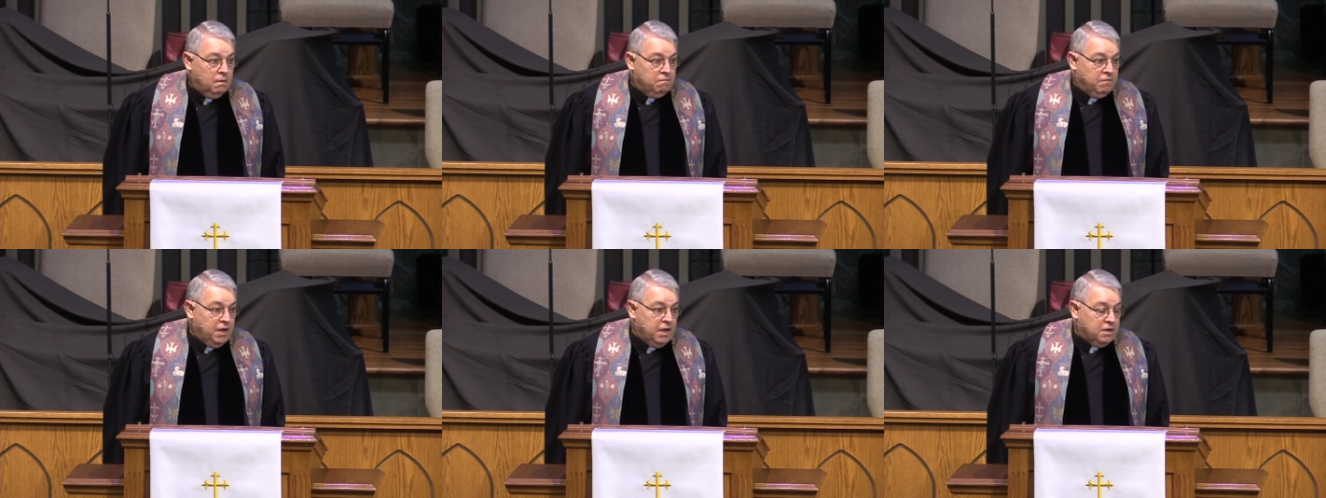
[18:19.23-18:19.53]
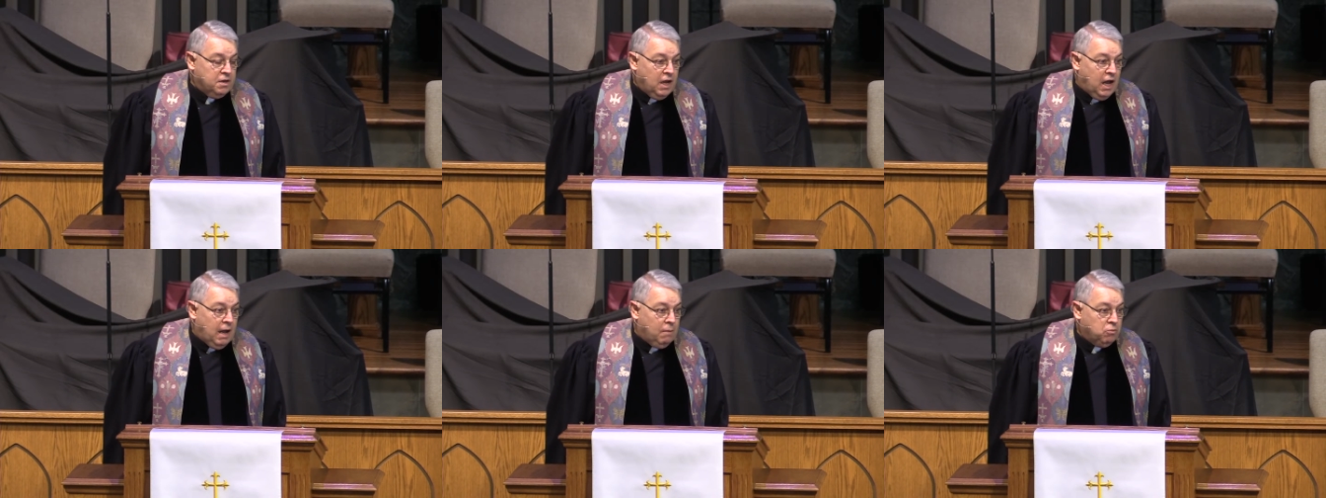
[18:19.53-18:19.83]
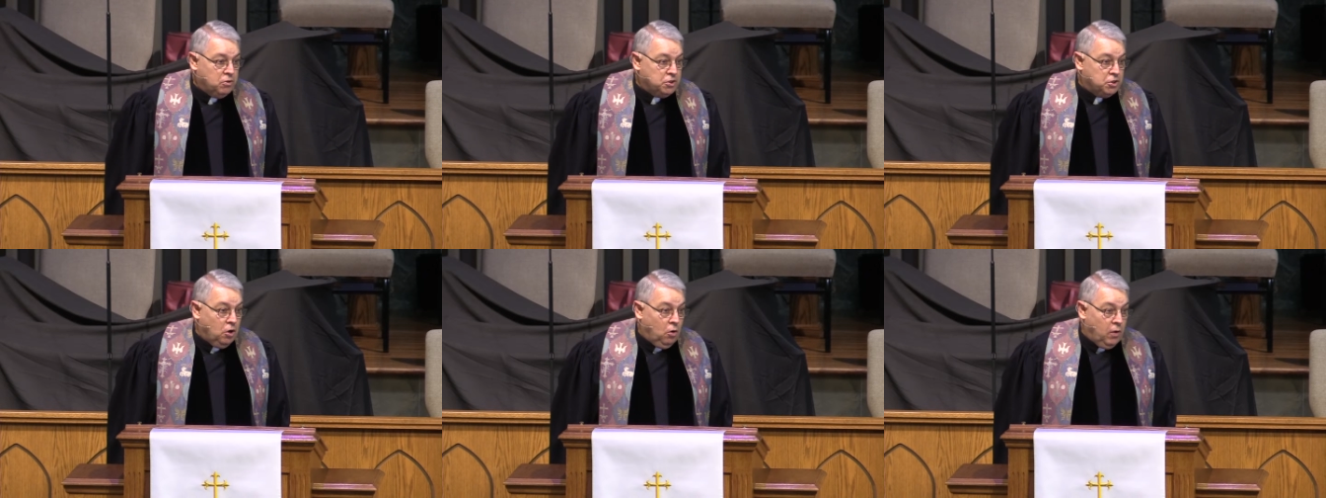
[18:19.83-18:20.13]

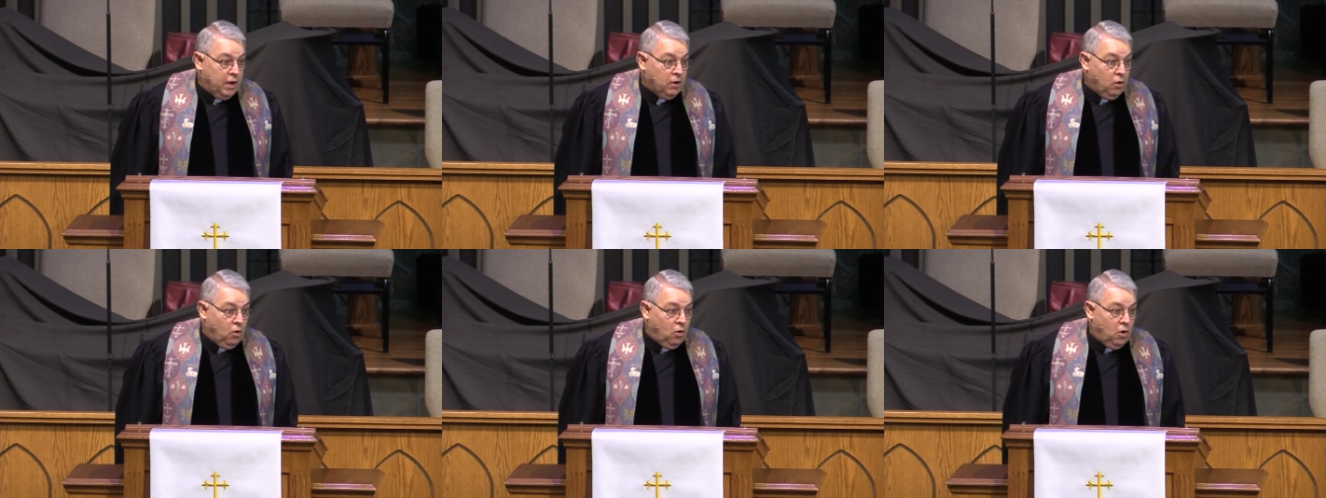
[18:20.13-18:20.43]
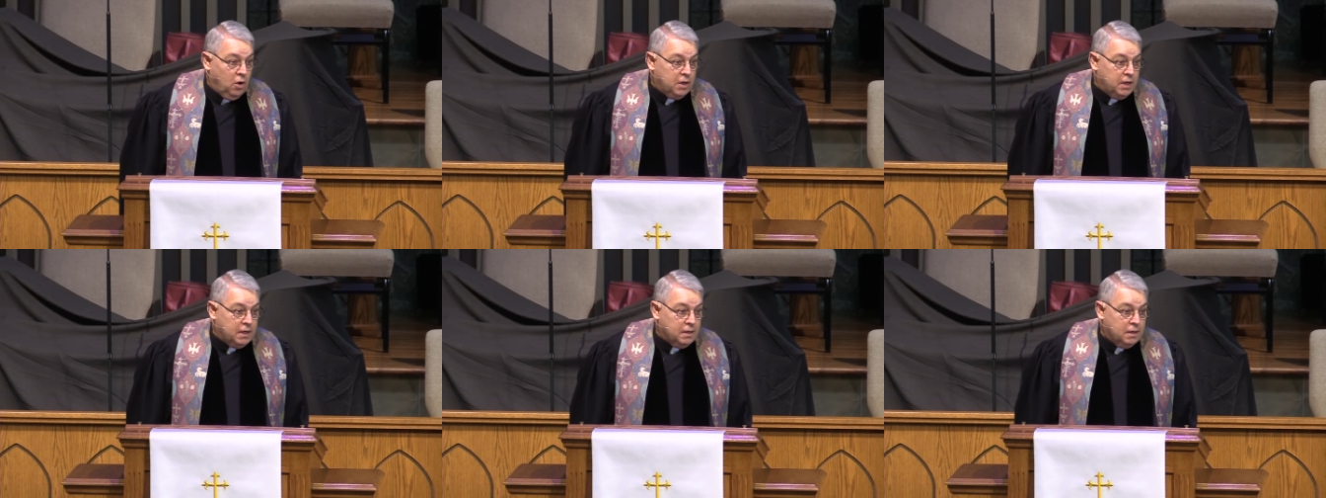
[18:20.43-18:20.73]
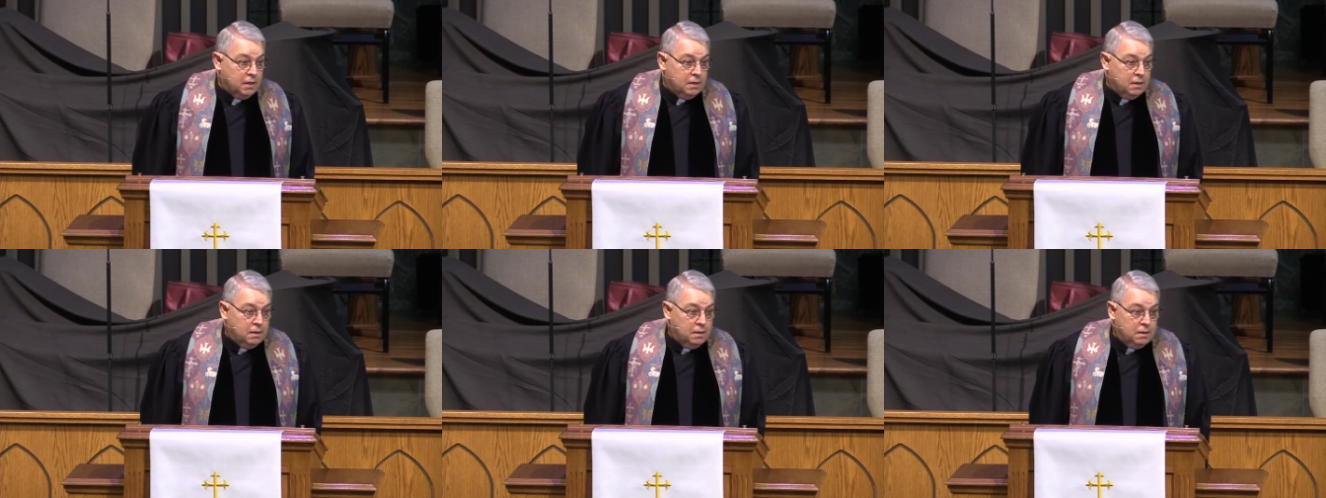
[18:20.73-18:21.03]
Vietnam was going on,
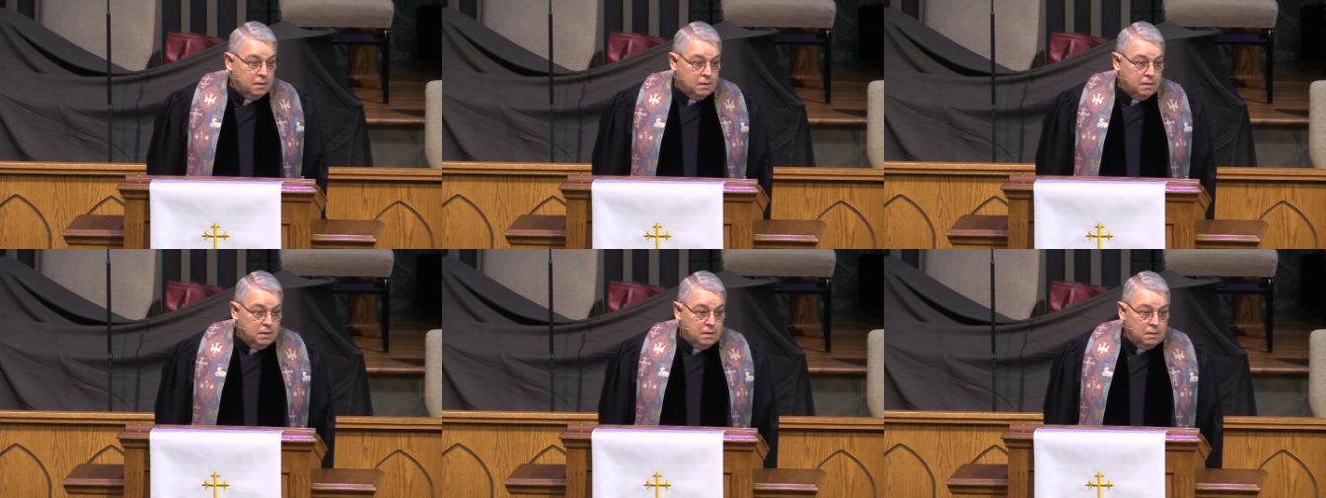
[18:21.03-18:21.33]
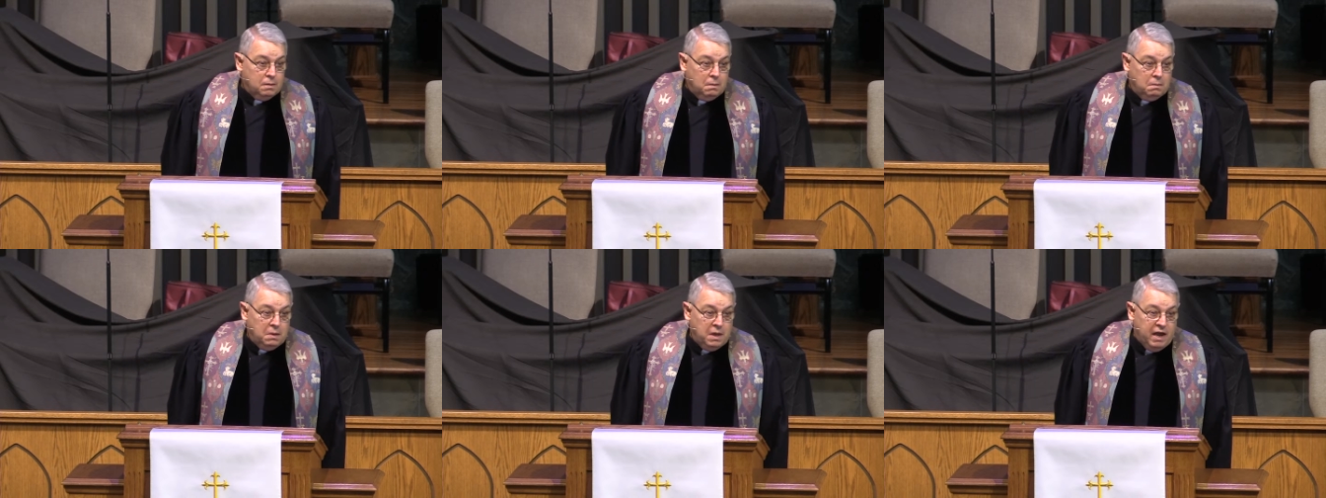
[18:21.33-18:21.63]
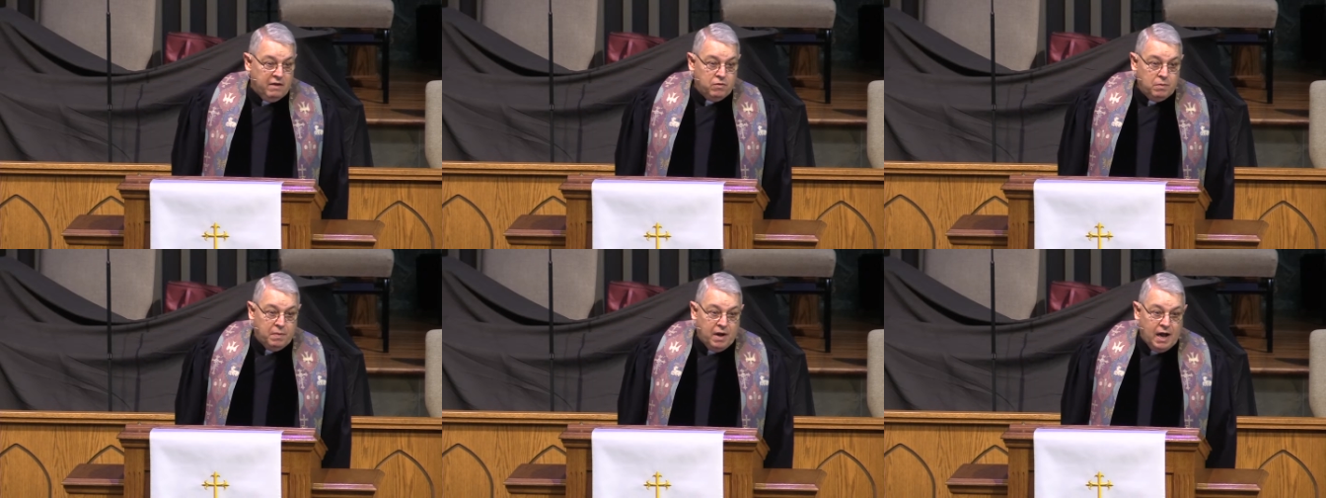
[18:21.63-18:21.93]
and
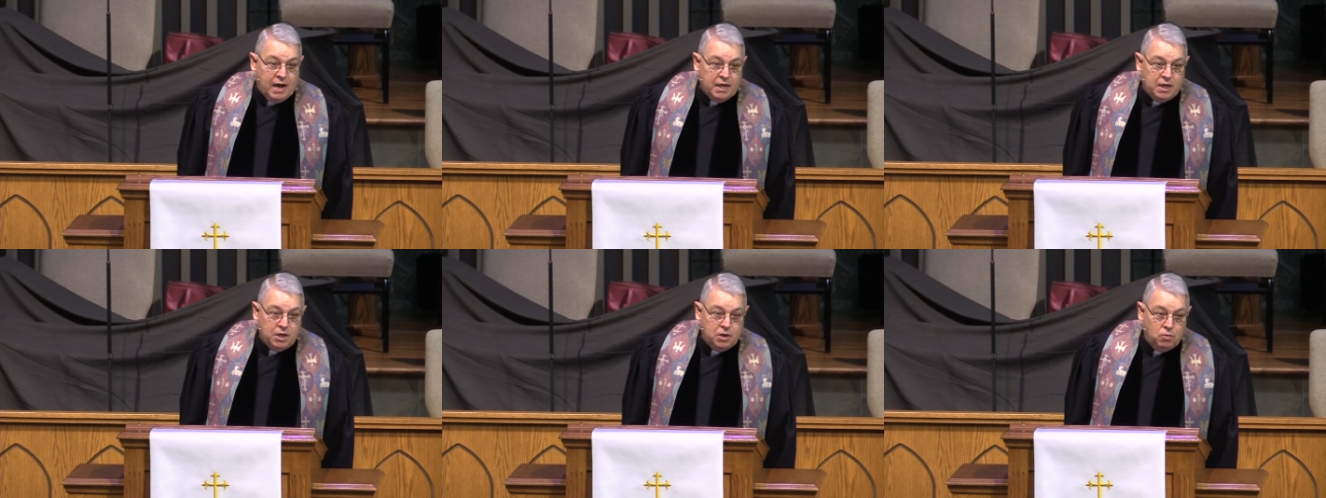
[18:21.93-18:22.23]
everybody